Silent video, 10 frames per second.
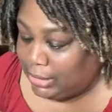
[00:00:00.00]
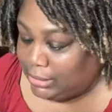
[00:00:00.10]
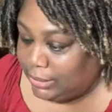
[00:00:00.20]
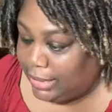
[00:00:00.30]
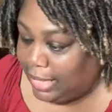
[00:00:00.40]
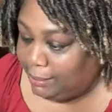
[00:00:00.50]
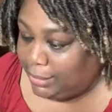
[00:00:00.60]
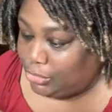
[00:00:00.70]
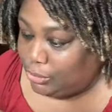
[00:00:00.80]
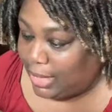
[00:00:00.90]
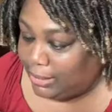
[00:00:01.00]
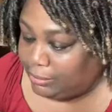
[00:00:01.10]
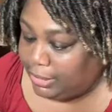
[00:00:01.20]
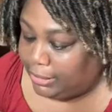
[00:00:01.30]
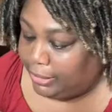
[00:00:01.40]
So yeah, I'm going to try this
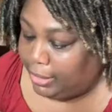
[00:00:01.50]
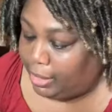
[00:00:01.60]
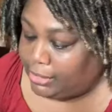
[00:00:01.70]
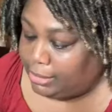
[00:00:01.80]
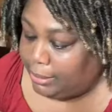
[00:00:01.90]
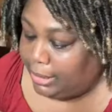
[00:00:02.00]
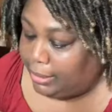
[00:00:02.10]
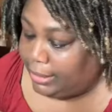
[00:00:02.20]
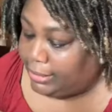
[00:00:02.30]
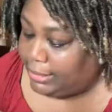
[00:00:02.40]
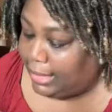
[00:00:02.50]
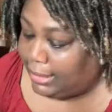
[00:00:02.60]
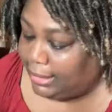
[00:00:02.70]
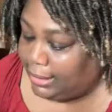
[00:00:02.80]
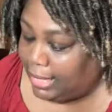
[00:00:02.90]
because there are some areas that I
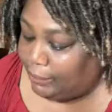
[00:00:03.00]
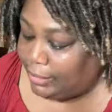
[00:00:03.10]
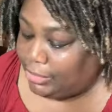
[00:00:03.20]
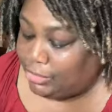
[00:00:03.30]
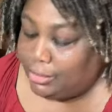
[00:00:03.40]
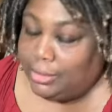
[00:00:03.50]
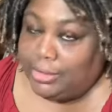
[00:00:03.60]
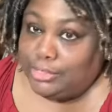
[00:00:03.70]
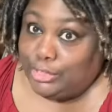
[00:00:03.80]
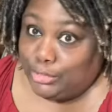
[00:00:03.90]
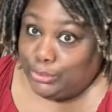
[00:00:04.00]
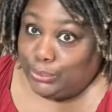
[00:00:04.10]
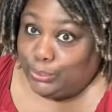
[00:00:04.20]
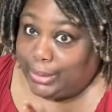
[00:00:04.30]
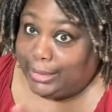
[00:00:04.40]
cannot reach to
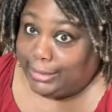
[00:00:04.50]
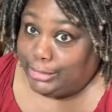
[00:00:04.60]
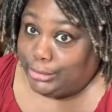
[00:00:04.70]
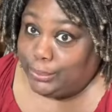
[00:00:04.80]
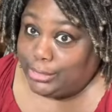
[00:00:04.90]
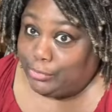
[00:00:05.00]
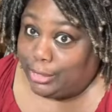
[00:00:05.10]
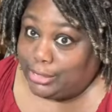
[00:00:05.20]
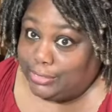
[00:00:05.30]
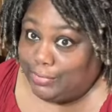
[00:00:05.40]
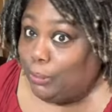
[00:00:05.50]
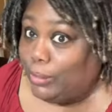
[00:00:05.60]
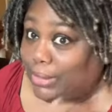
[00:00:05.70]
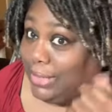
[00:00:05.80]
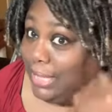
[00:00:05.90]
do what I need to do as far as if I
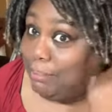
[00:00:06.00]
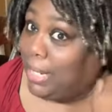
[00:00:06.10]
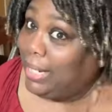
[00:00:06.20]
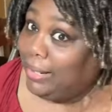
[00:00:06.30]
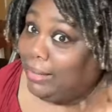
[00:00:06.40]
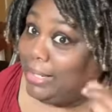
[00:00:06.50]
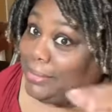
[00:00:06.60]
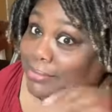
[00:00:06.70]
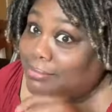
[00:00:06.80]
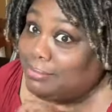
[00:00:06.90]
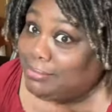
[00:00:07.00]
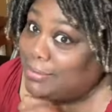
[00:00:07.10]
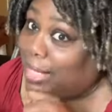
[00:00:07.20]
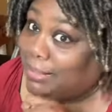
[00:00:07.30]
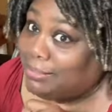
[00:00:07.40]
want to take my hair and
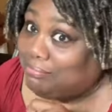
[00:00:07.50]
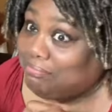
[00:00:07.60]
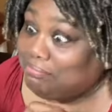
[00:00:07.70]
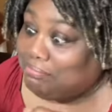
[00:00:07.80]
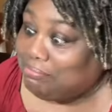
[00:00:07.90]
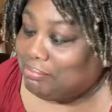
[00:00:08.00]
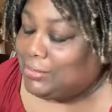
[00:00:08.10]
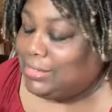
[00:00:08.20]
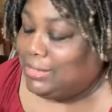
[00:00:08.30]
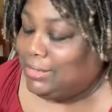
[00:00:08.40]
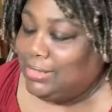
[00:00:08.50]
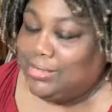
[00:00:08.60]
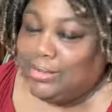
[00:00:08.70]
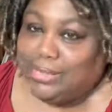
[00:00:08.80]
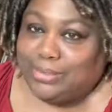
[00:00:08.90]
knot it. You
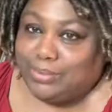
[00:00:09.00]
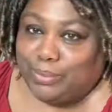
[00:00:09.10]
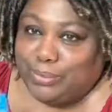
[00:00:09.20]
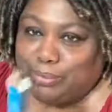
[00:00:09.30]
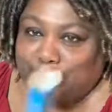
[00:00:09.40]
know, that's what we